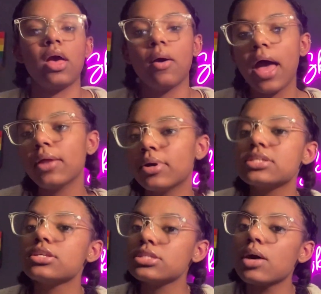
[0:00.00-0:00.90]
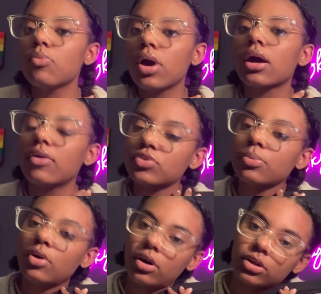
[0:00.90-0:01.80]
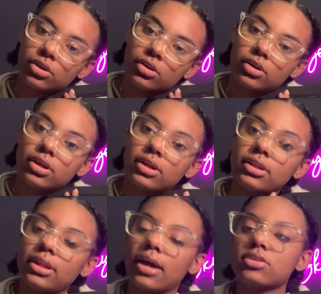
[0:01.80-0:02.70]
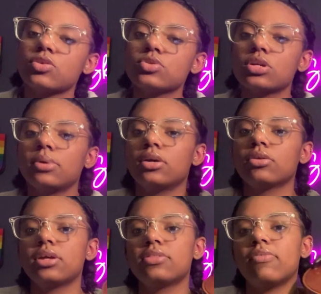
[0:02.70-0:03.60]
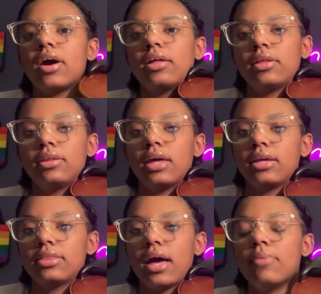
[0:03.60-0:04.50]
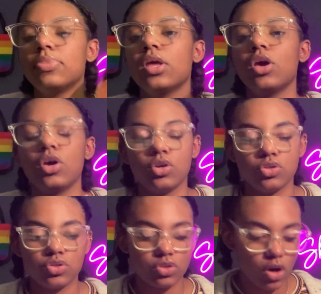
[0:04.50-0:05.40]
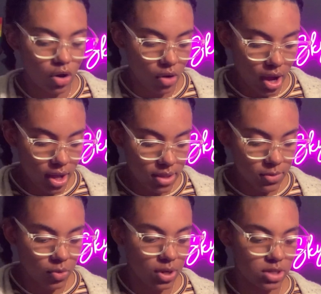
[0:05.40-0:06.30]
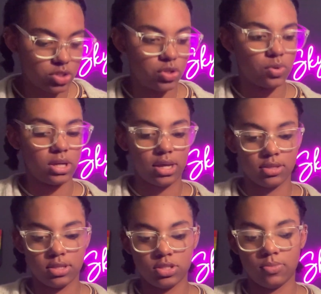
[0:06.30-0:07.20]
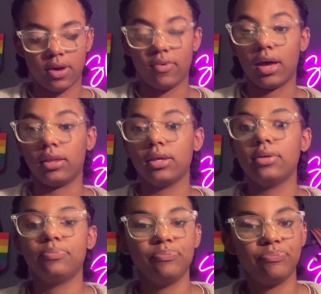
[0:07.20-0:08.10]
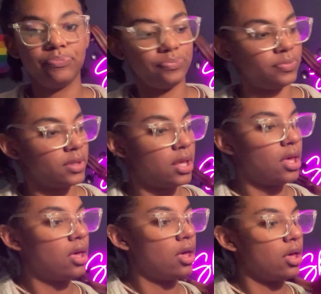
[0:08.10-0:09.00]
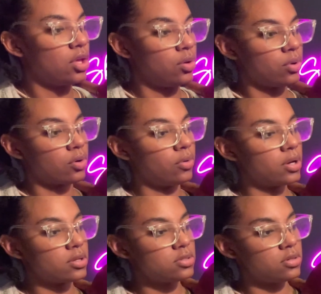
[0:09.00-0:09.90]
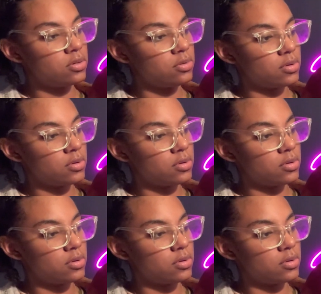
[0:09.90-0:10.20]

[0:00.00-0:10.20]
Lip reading: anyways, somewhat comfortable on your neck. So it's going to be underneath the violin like that. So I am going to connect this to my violin. You are going to